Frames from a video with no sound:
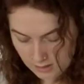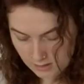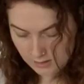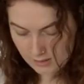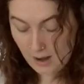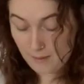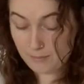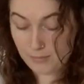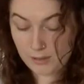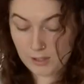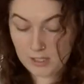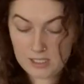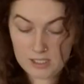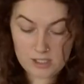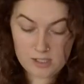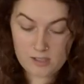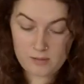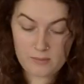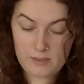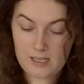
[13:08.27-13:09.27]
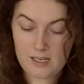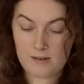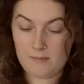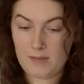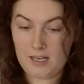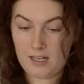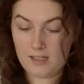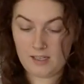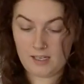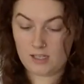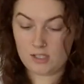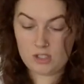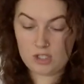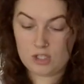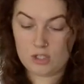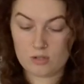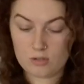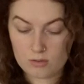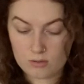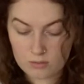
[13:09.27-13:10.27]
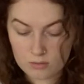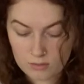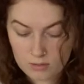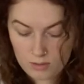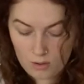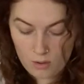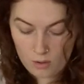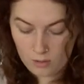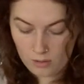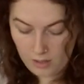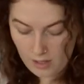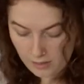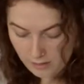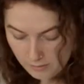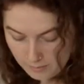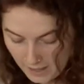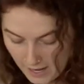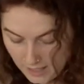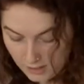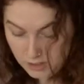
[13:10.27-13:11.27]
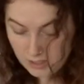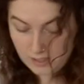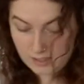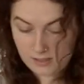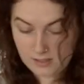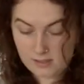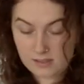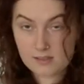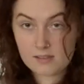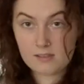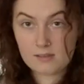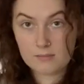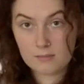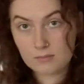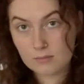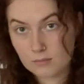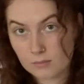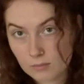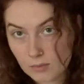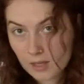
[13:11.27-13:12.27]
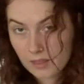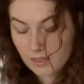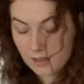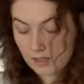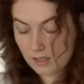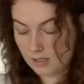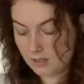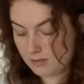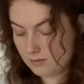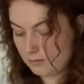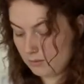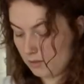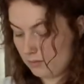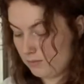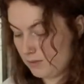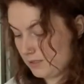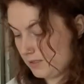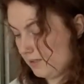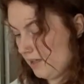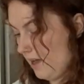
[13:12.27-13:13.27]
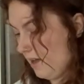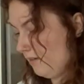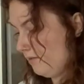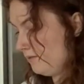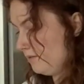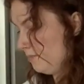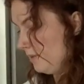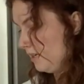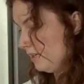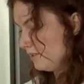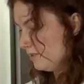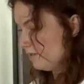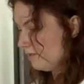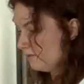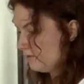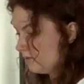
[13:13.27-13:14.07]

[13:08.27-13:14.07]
I'm pretty sure we can make like 2 whole other batches with it, with what's left, because there's